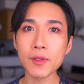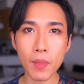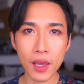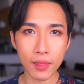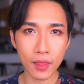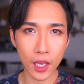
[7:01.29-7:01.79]

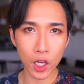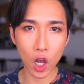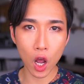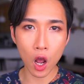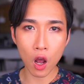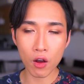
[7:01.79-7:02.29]
me think
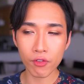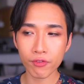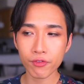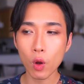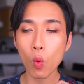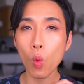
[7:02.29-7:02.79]

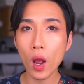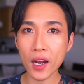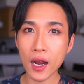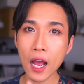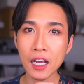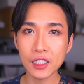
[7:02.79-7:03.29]
of
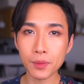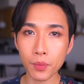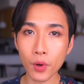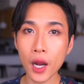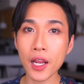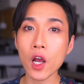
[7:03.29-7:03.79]
when I
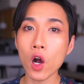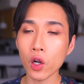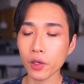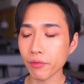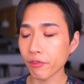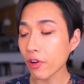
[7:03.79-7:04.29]
spray
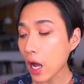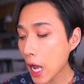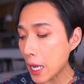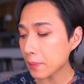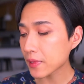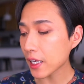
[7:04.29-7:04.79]
Autumn
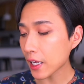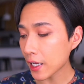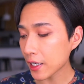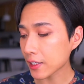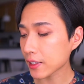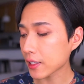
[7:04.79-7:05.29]
Vibes
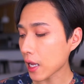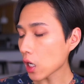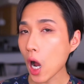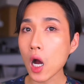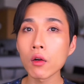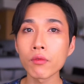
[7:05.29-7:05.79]
is
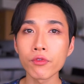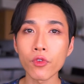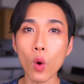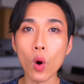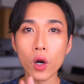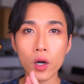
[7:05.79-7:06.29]
Tom
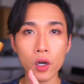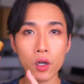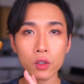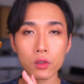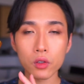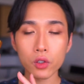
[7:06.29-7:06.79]
Ford
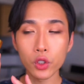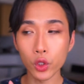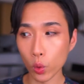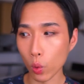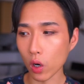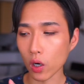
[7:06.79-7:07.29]

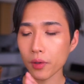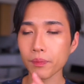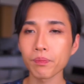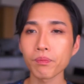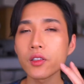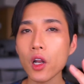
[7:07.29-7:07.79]
Noir.
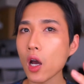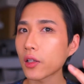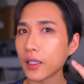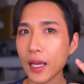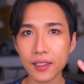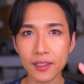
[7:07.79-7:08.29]
It's
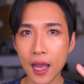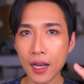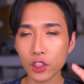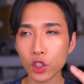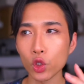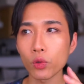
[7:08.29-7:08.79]
not
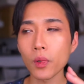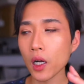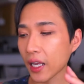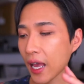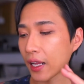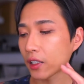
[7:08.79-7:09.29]
exact dupe.
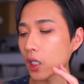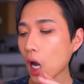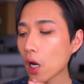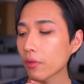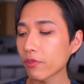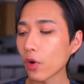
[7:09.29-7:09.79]
Again,
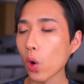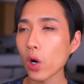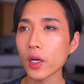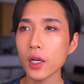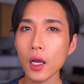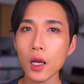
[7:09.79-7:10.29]
Tom
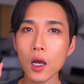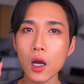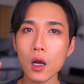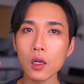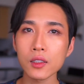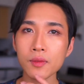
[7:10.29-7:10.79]
Ford
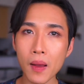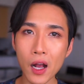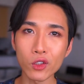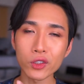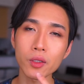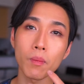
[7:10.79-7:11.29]

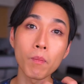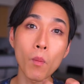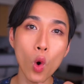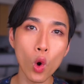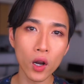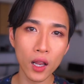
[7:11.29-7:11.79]
smells
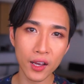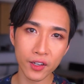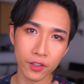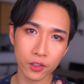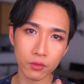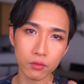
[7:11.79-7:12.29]
more like
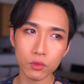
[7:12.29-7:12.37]
a